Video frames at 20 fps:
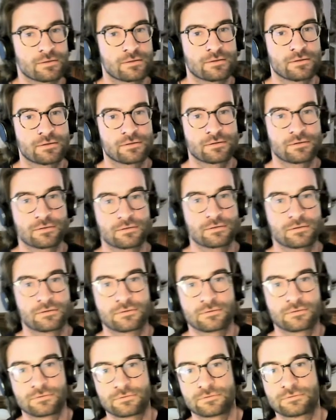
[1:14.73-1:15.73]

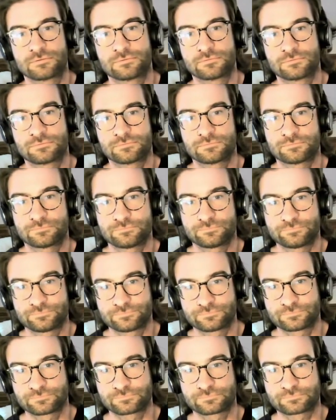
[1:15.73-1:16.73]

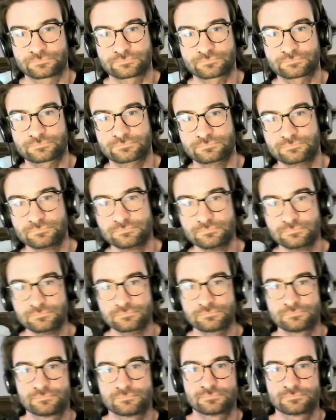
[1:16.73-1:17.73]

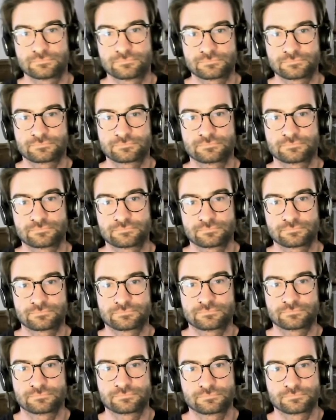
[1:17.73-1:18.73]

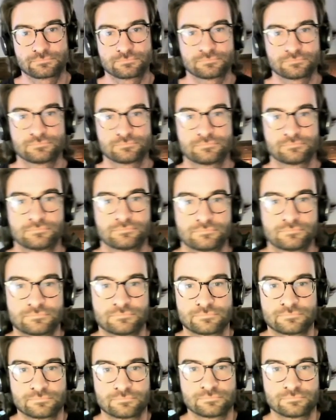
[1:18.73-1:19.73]

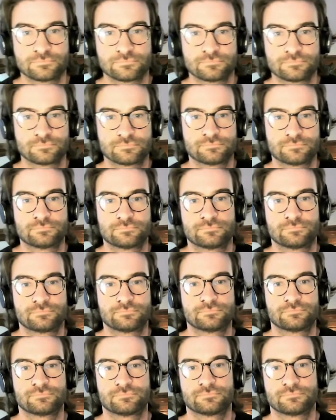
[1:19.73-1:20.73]

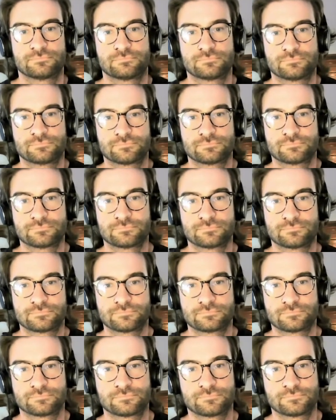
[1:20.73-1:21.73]

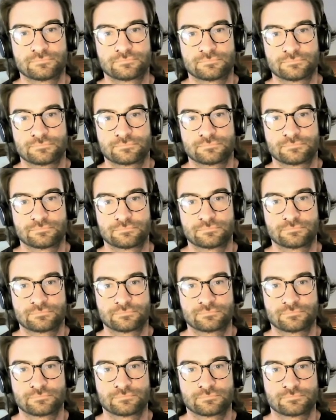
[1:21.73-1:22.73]
(silent)